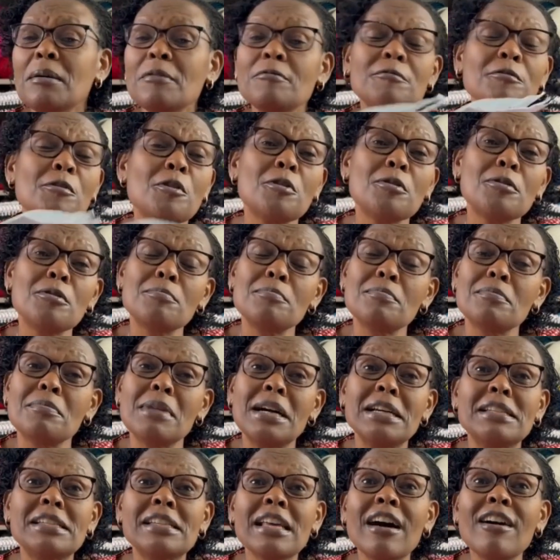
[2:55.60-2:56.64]
for
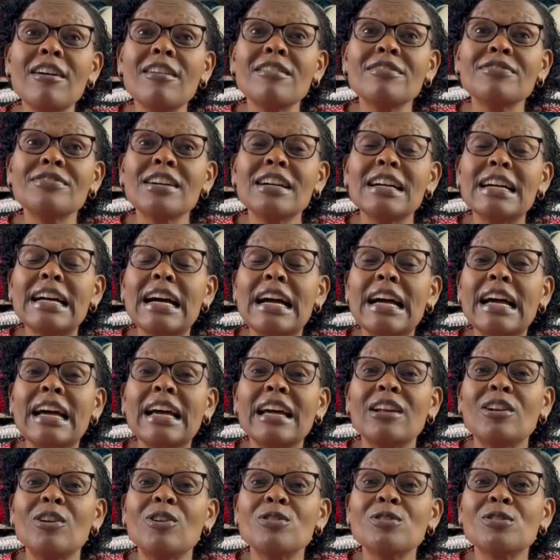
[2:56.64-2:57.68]
myself,
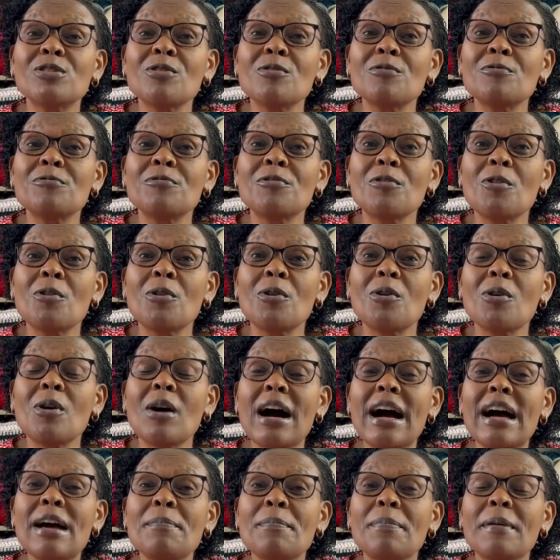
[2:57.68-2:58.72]
and also
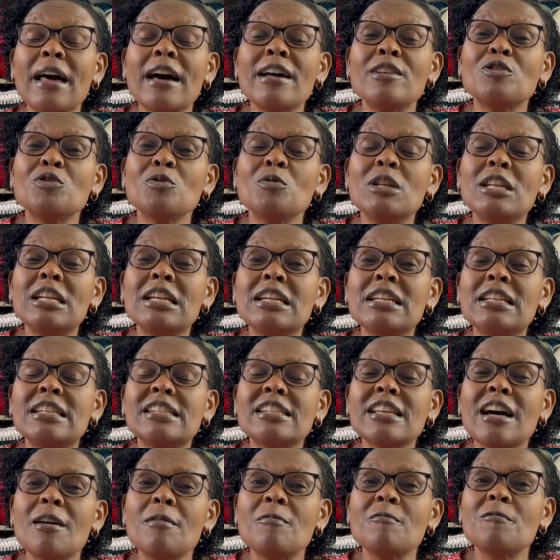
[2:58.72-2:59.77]
I plan to knit
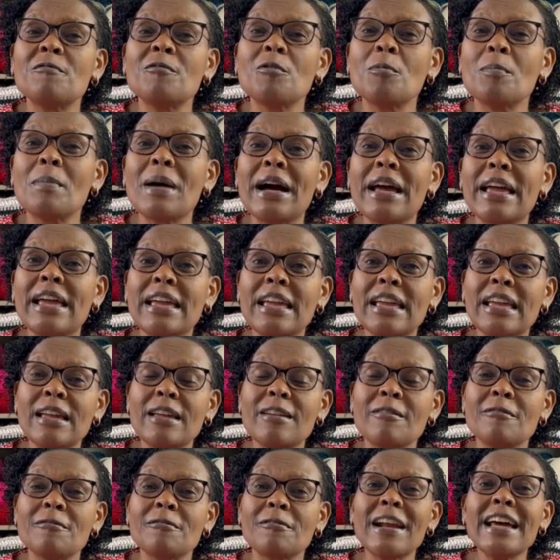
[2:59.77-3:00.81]
some for
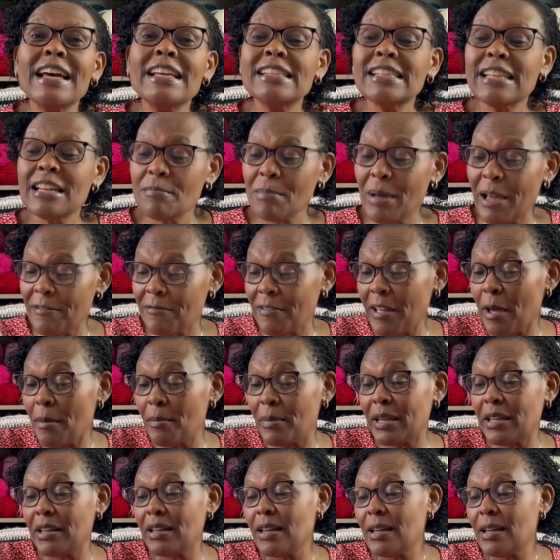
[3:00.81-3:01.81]
my friends and my family.